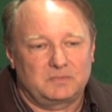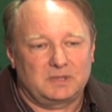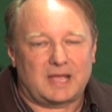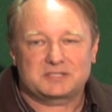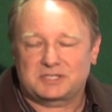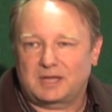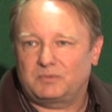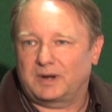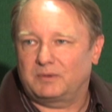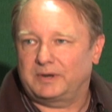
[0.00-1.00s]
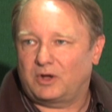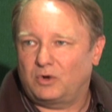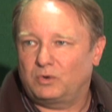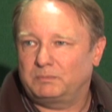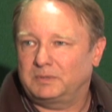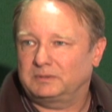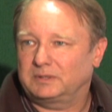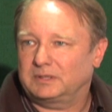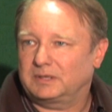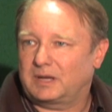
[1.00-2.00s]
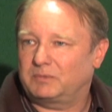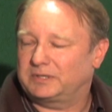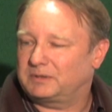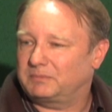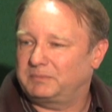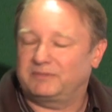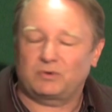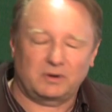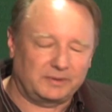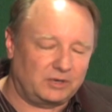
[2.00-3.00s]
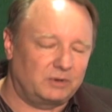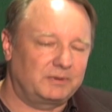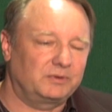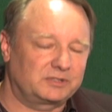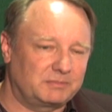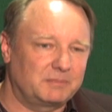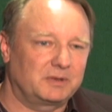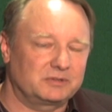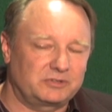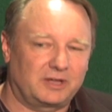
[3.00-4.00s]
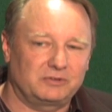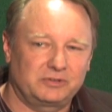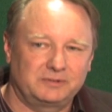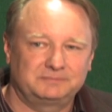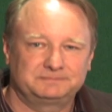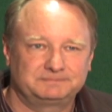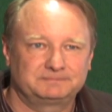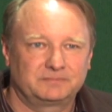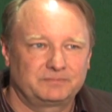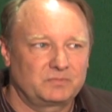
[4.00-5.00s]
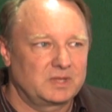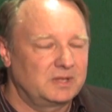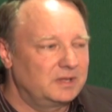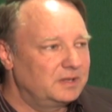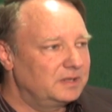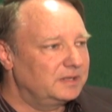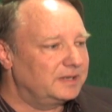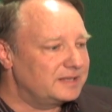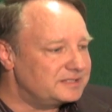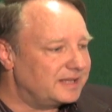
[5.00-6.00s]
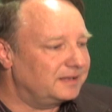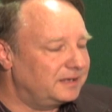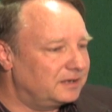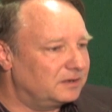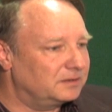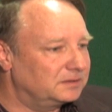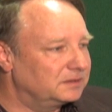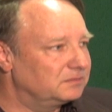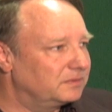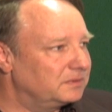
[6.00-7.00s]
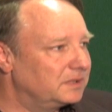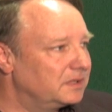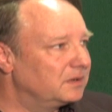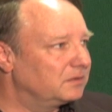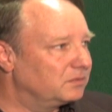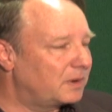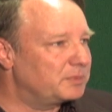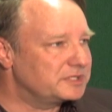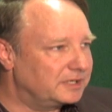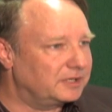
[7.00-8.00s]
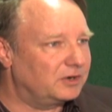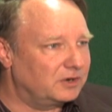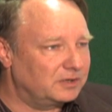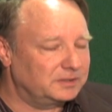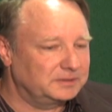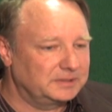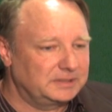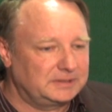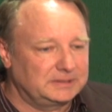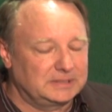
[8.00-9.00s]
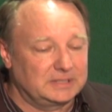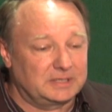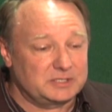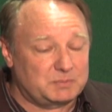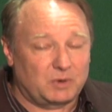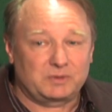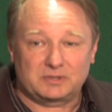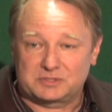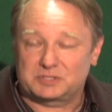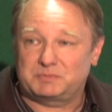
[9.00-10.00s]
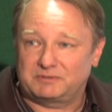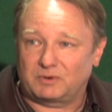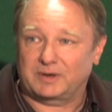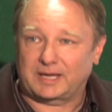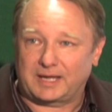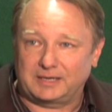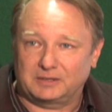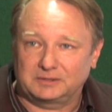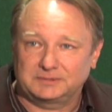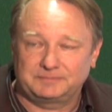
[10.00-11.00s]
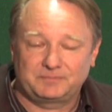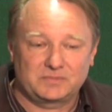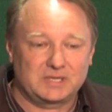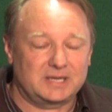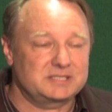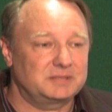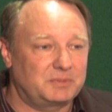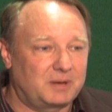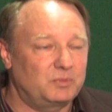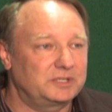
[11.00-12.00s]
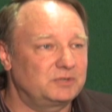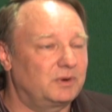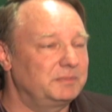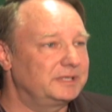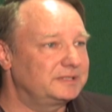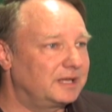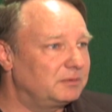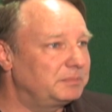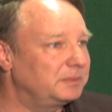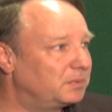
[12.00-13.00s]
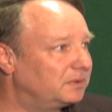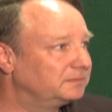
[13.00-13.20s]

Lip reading: Last night when I went home, before I went home, I went to my mother's house. And I stand here representing her. I spoke with her just before I got here. I said, Mom, what do you want me to tell people?